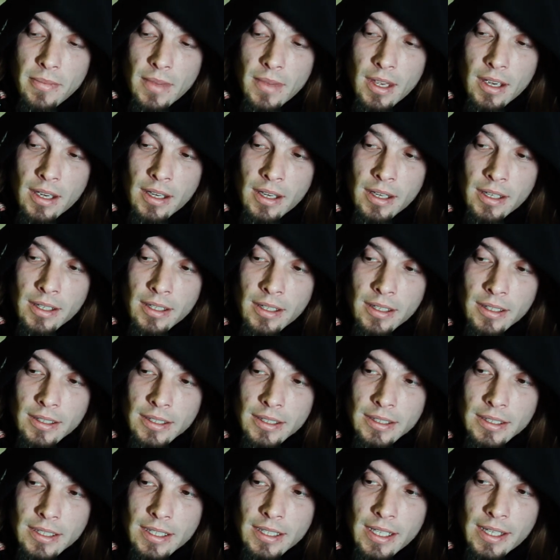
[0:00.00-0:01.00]
Uh,
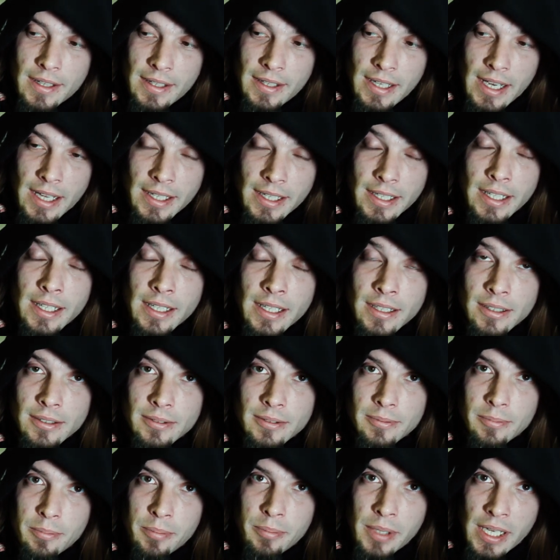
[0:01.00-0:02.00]
and the idea
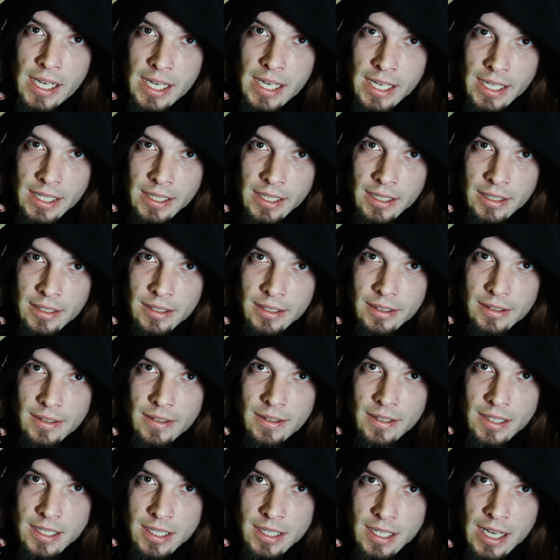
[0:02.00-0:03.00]
behind
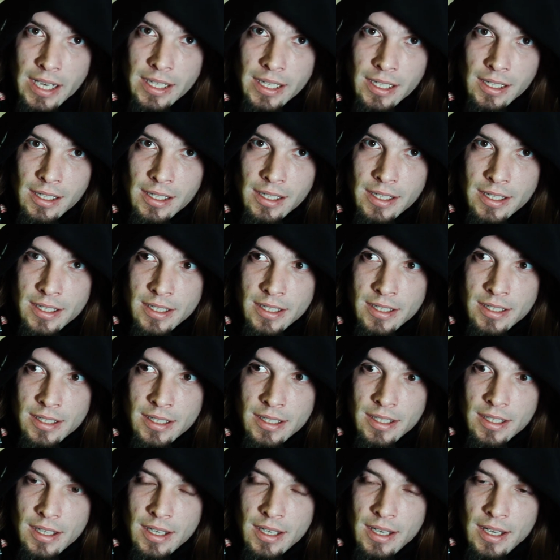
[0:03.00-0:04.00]
this title
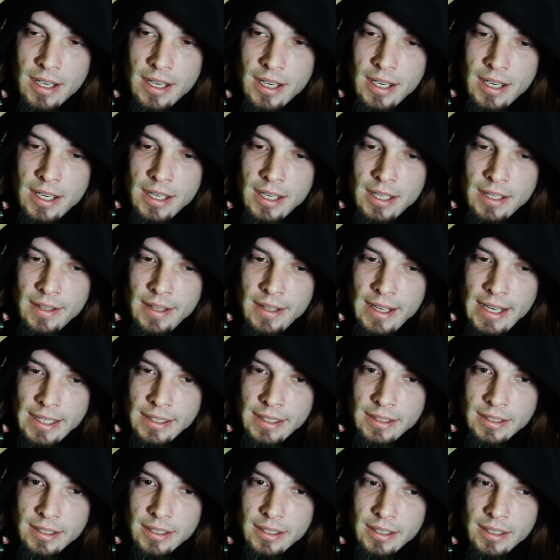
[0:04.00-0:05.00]
is
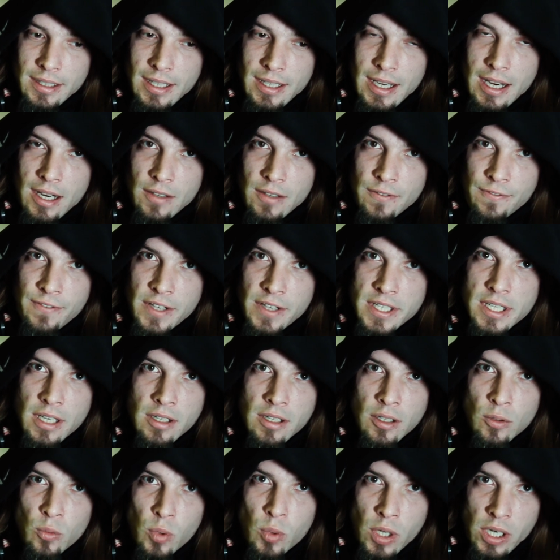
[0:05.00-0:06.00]
that our
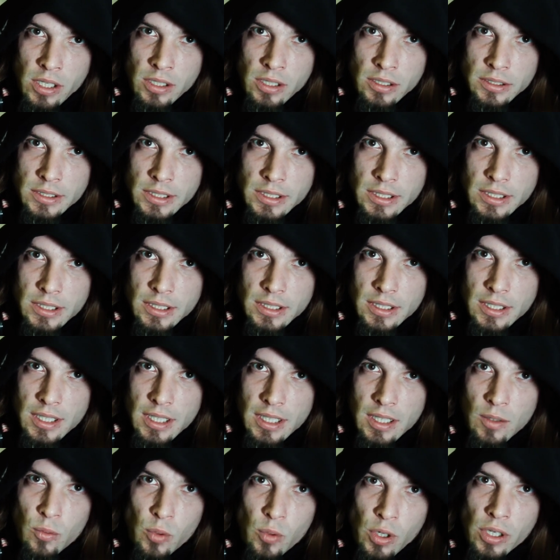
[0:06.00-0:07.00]
physical world,
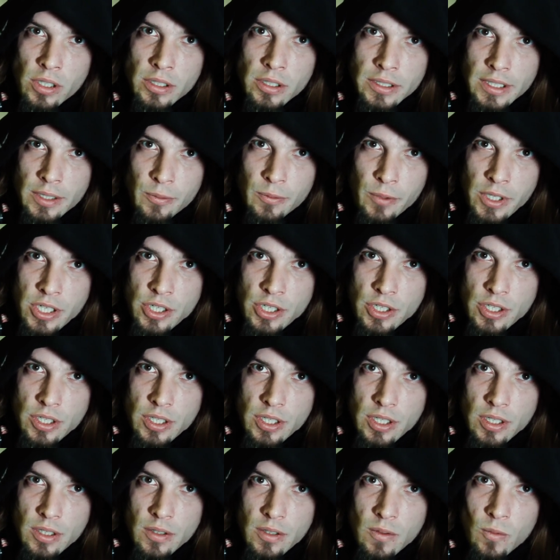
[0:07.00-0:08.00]
the world in
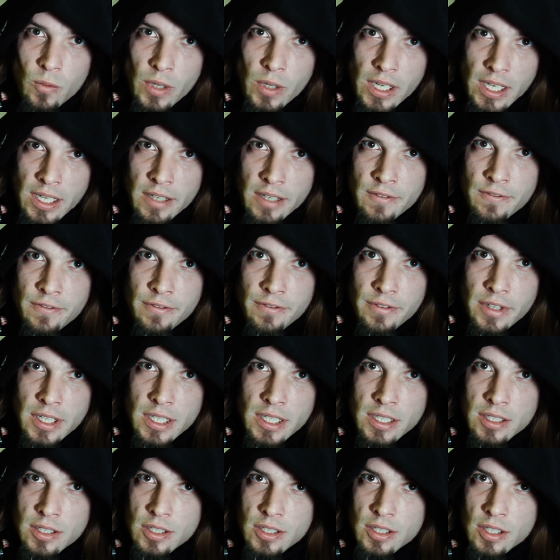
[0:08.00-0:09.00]
which we live,
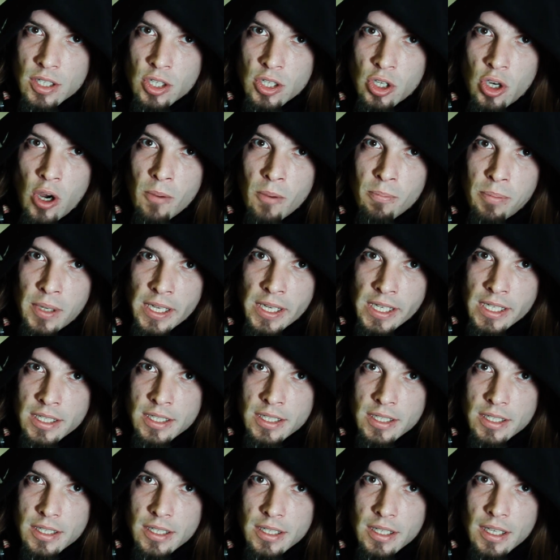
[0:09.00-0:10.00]
is
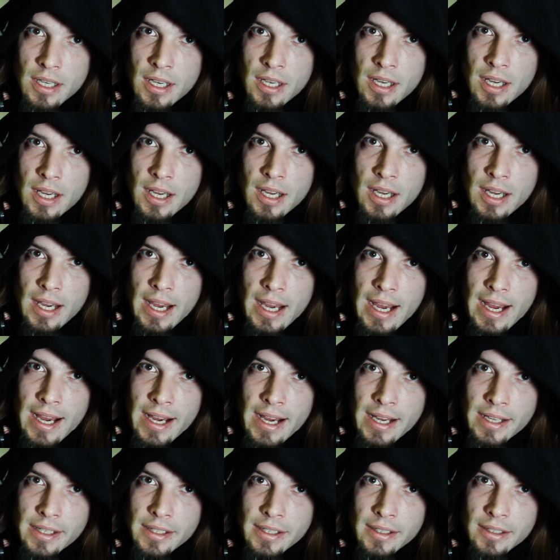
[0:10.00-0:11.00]
complex
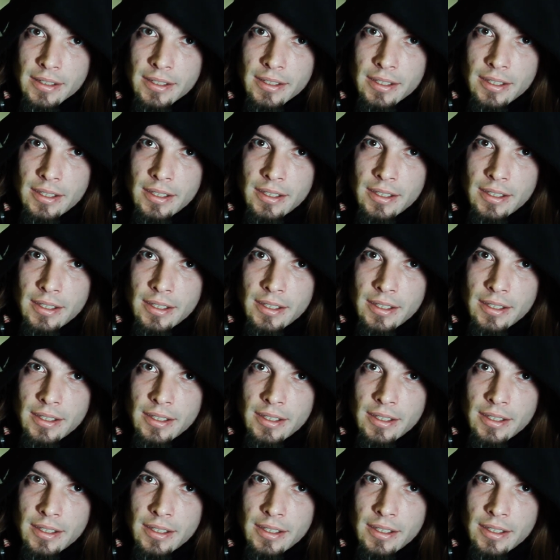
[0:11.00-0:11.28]
and